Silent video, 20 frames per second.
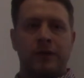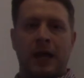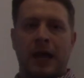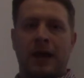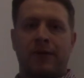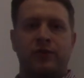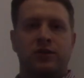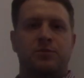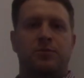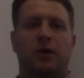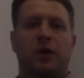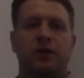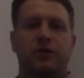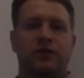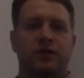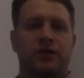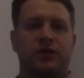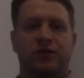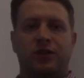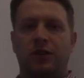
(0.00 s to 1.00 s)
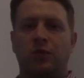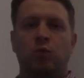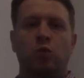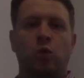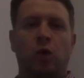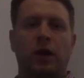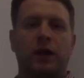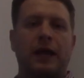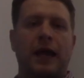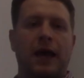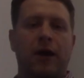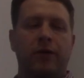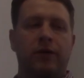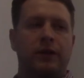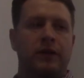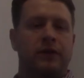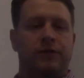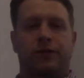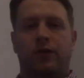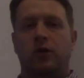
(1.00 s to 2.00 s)
the average person to sit and work
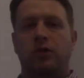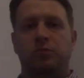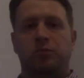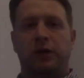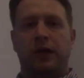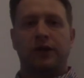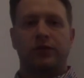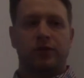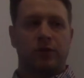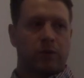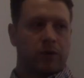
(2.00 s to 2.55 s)
out in the first place.